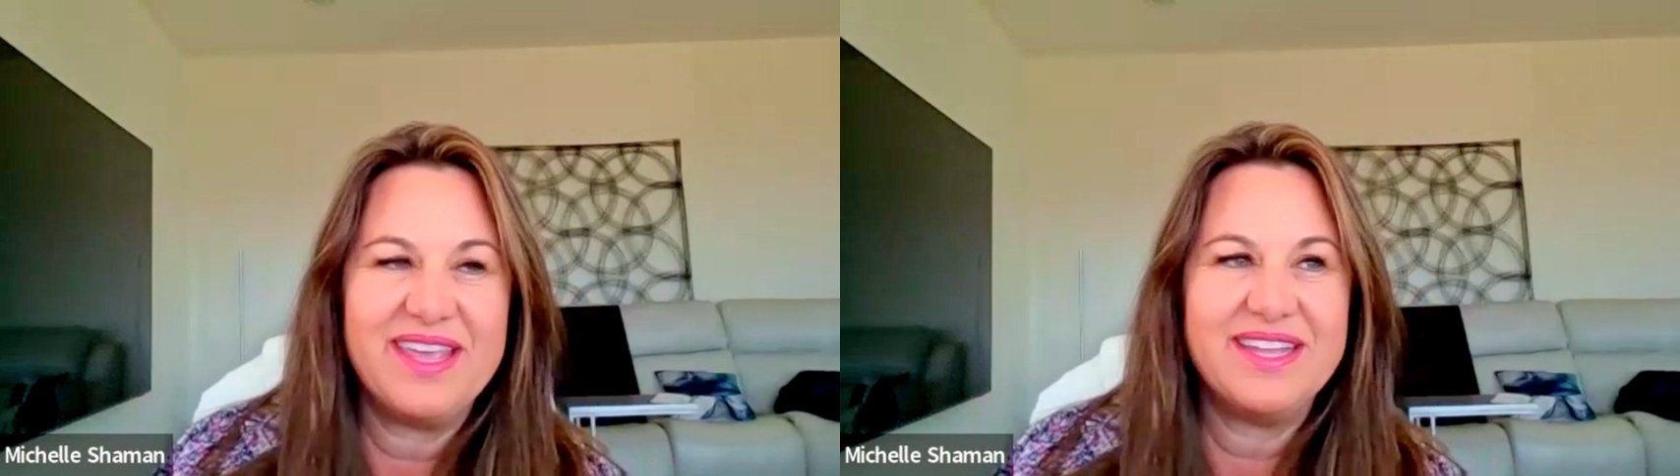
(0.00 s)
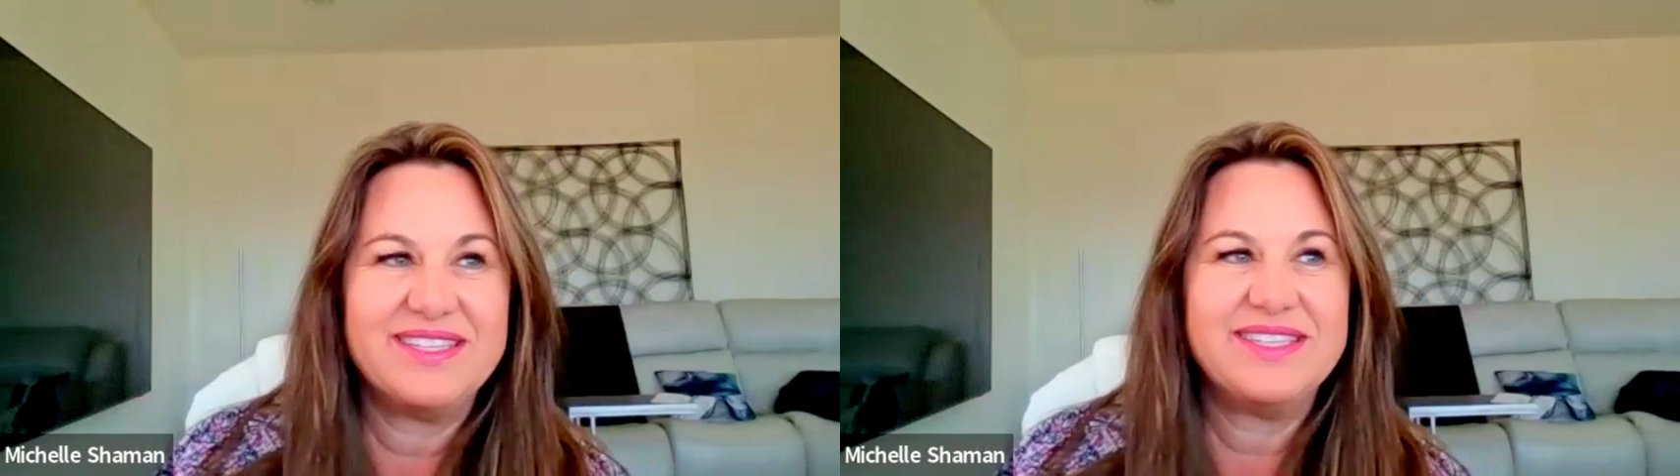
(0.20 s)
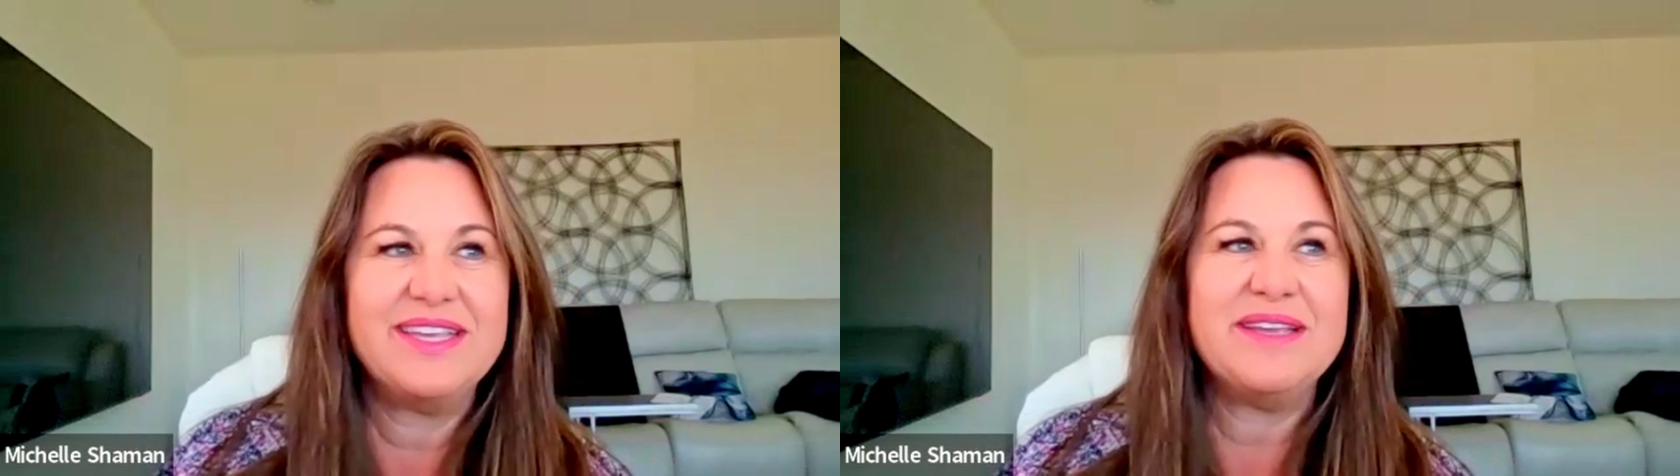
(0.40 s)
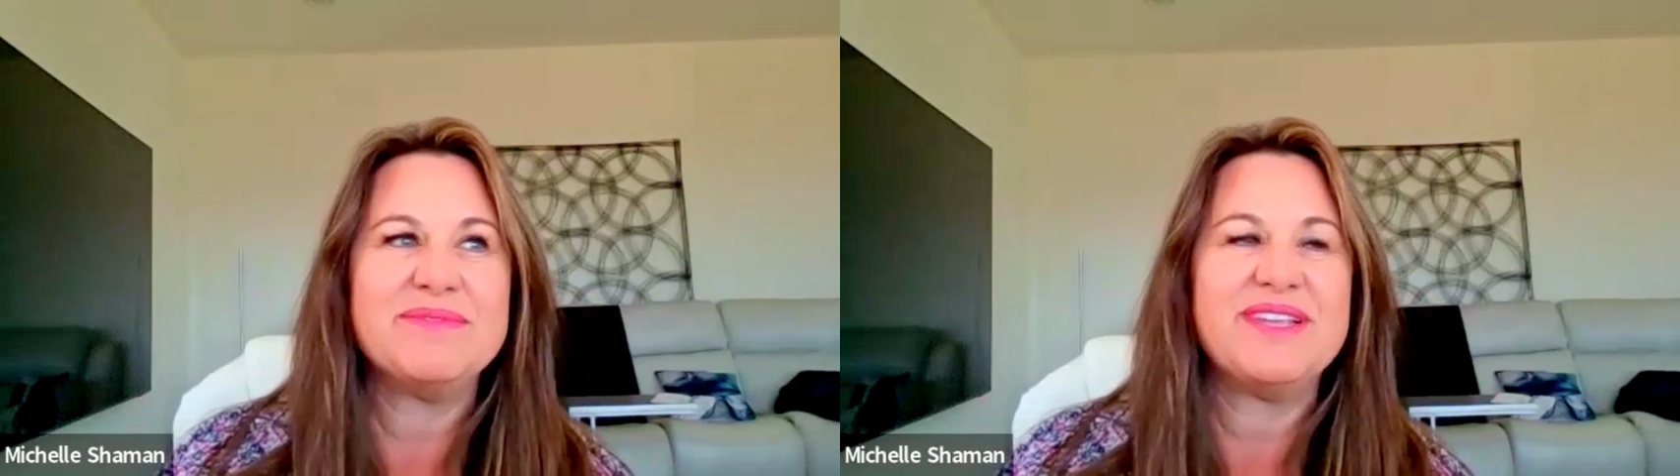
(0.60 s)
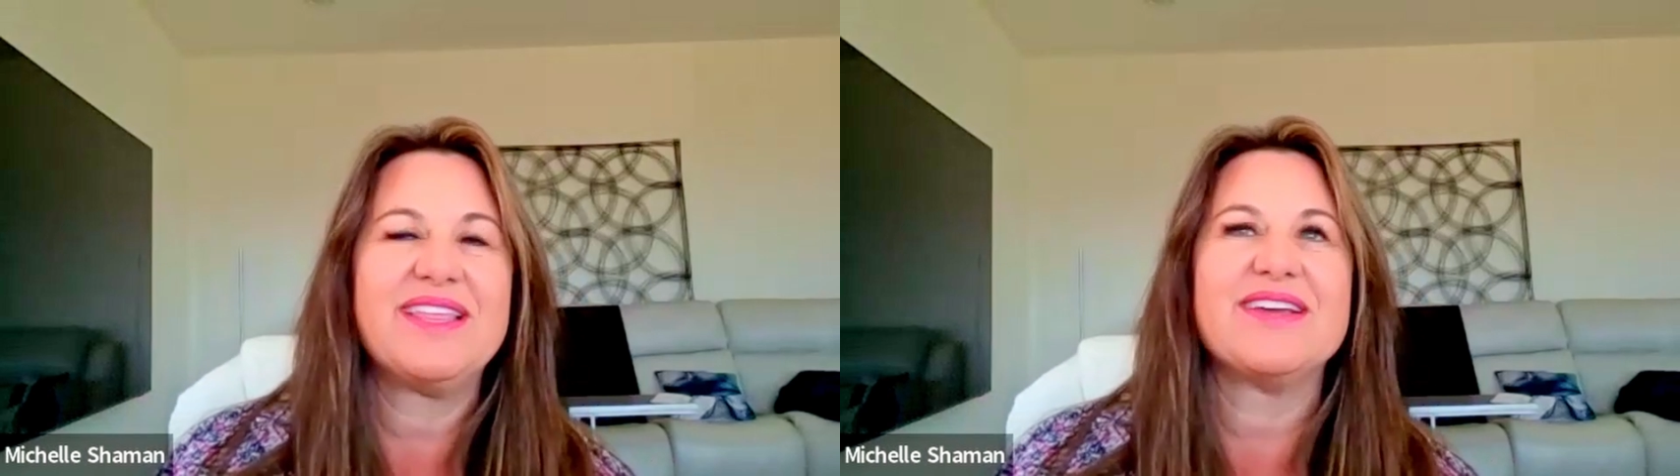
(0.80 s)
it
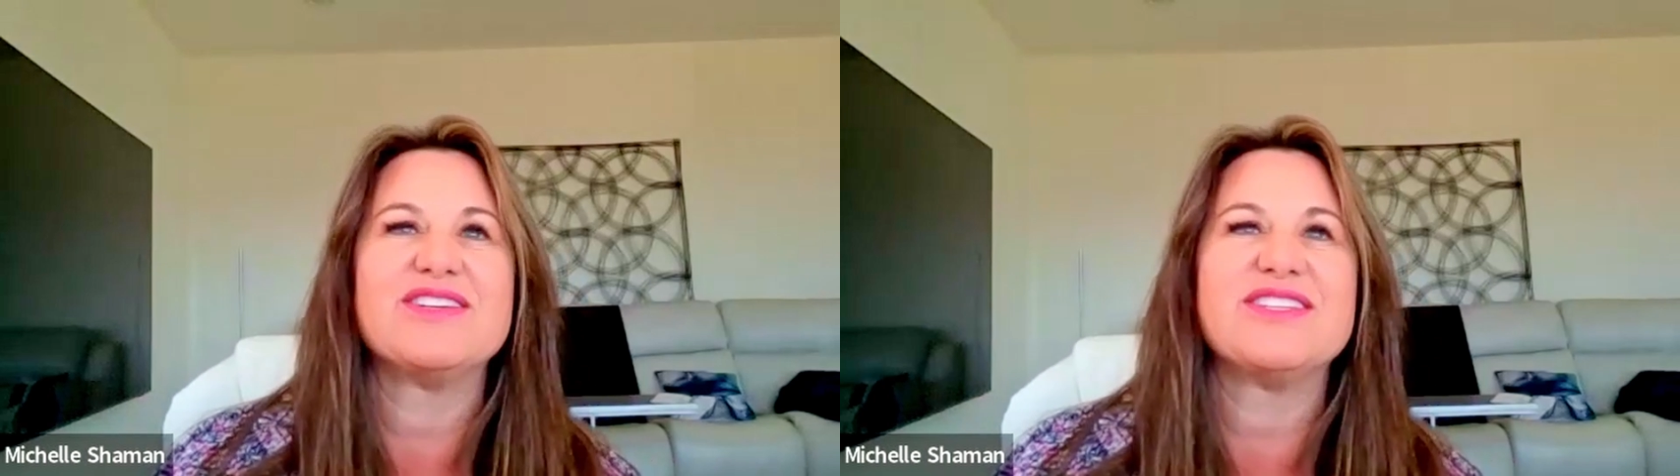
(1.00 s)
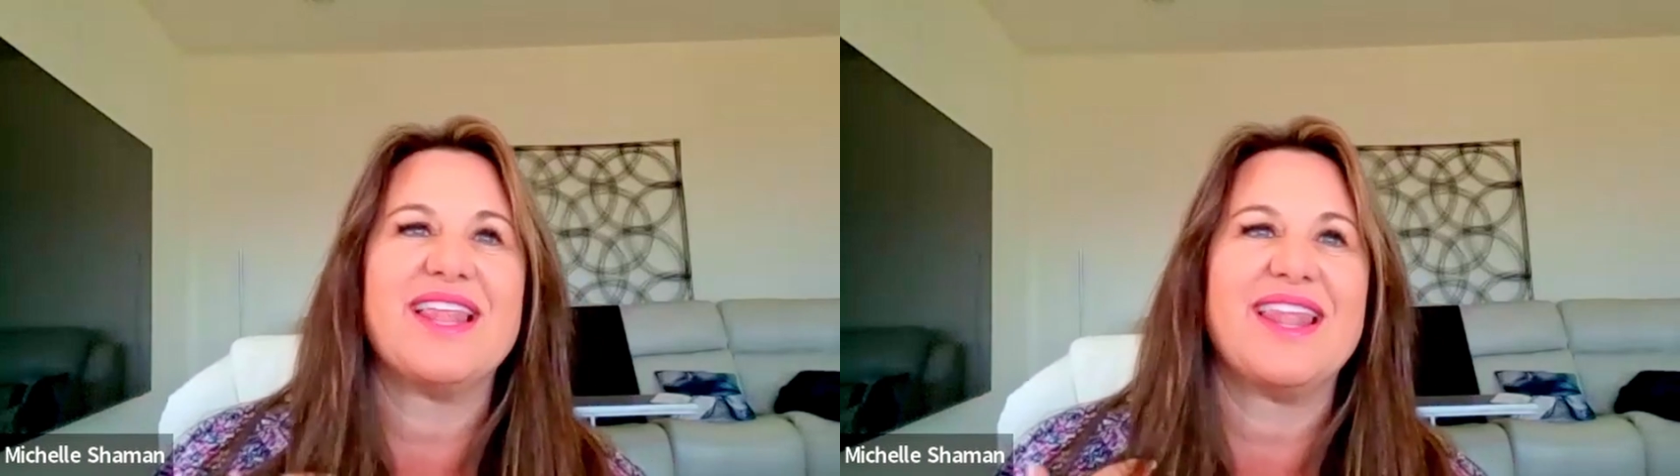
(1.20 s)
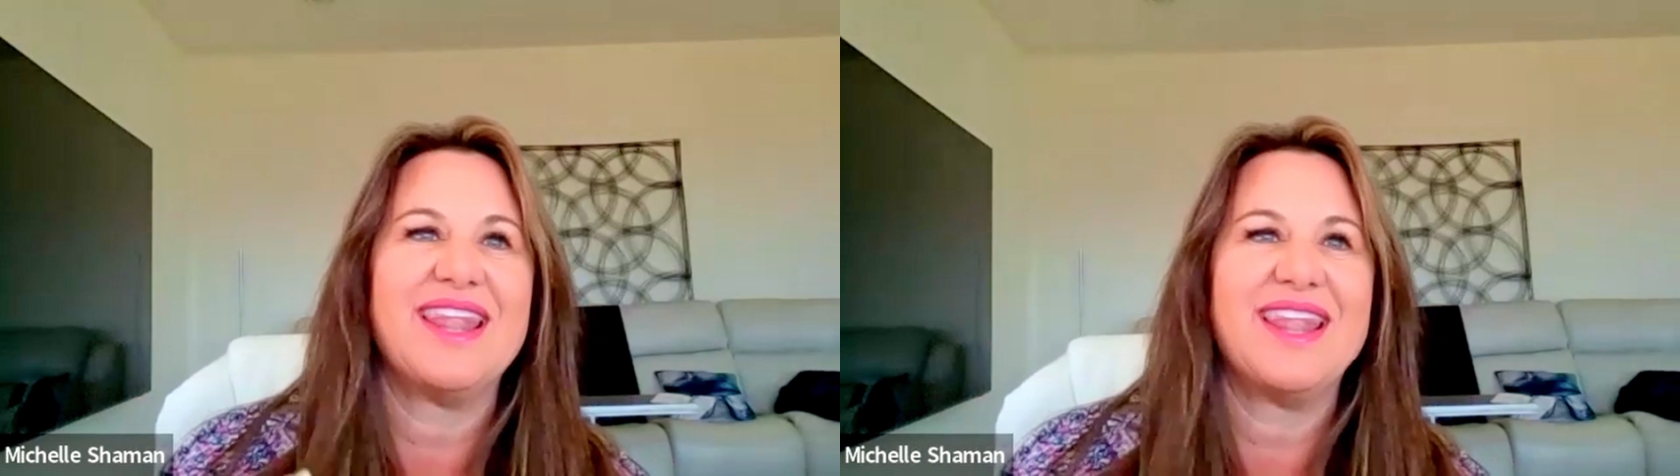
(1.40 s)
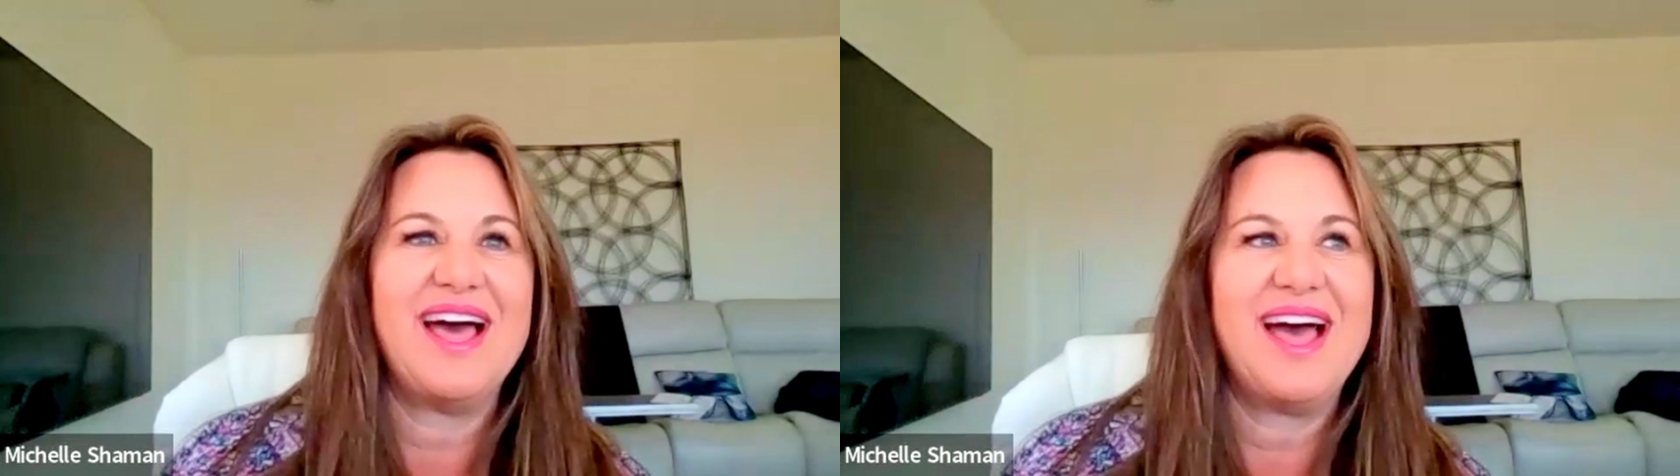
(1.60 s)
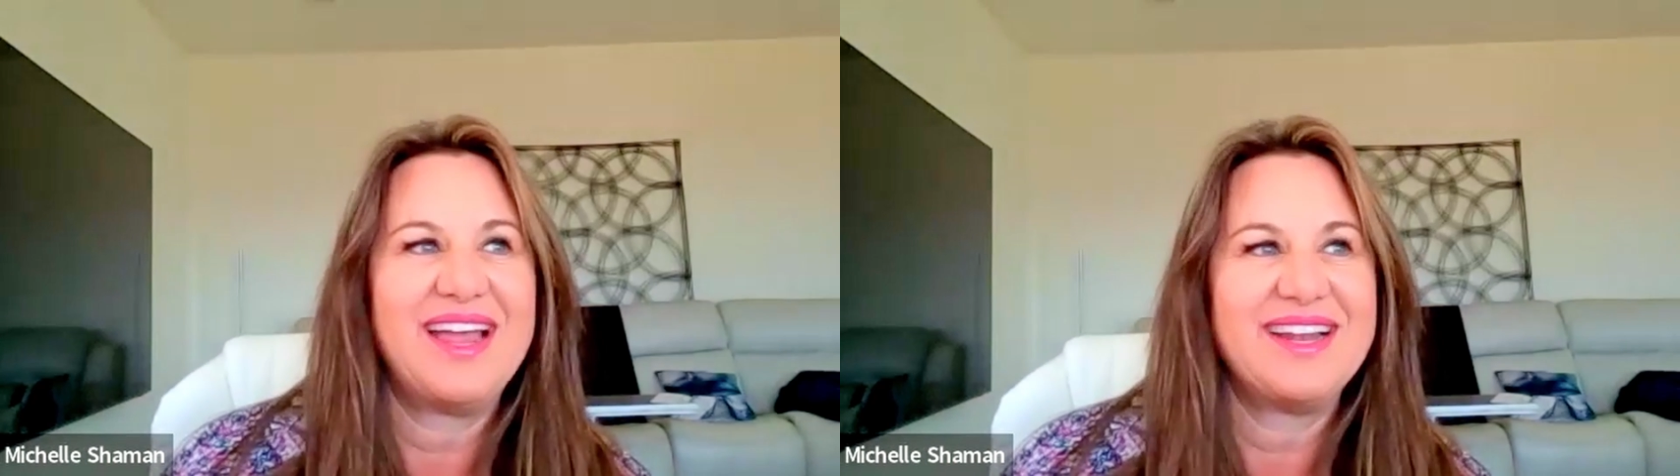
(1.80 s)
seems like there's a
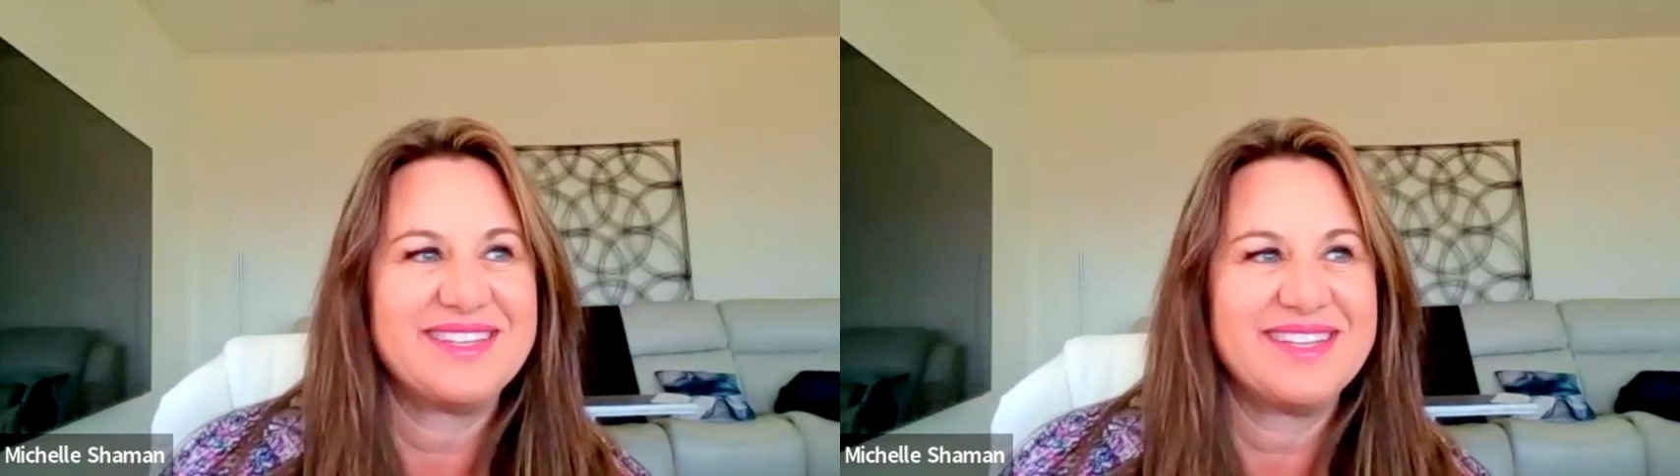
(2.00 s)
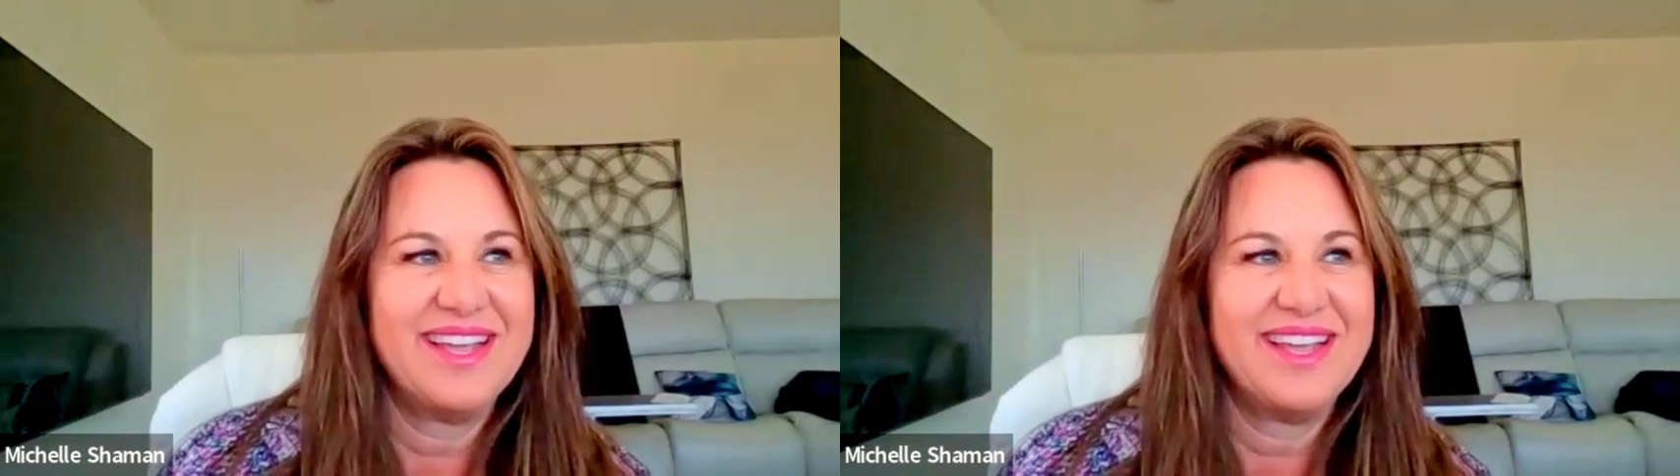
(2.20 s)
lot